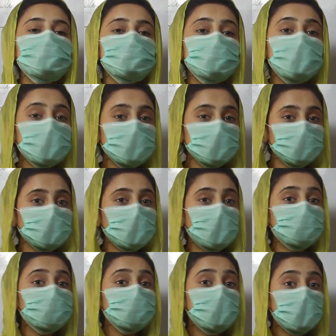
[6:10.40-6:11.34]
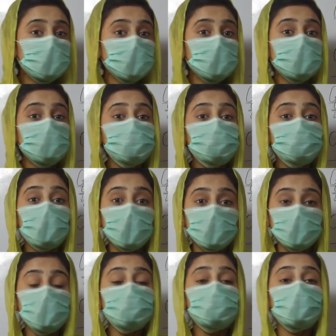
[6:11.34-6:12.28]
The very
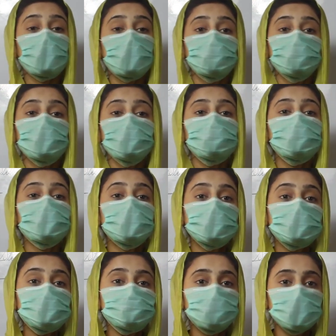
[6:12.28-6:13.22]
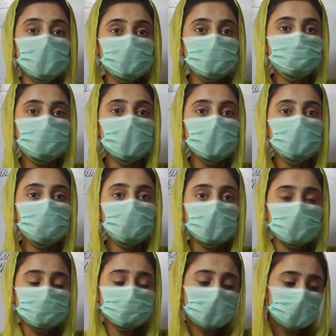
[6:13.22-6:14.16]
important problem that is faced by the
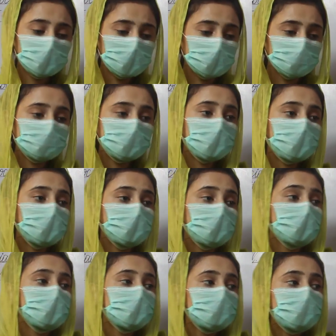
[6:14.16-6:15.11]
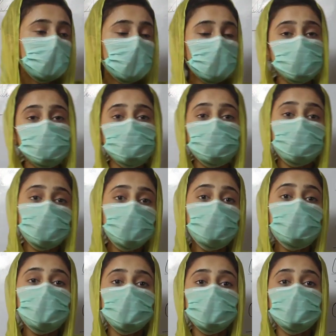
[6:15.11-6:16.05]
Pakistan in the last
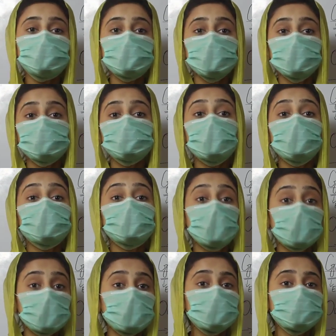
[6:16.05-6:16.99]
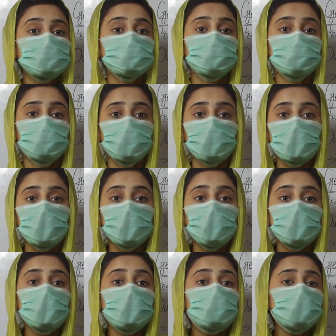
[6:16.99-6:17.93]
few years is the terrorism.
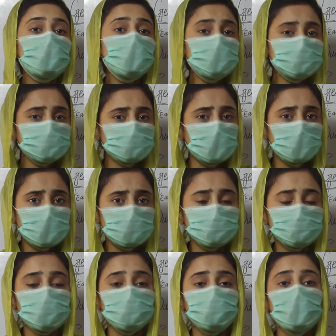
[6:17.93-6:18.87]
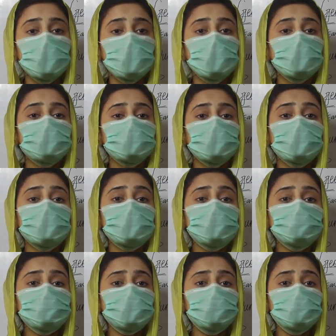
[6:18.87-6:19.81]
What is terrorism?
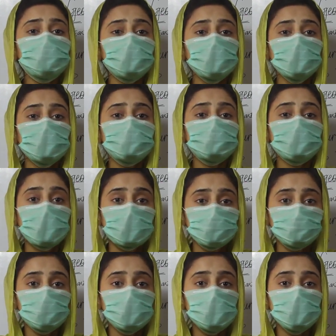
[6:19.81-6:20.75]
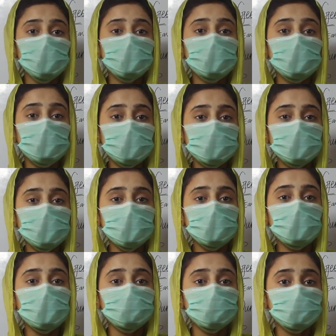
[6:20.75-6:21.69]
Terrorism is actually
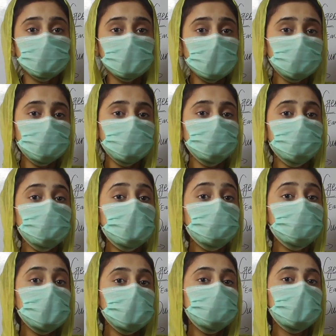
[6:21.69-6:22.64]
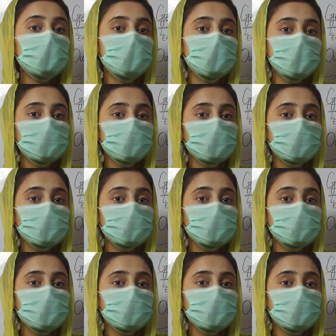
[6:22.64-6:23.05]
creating a threat to the people,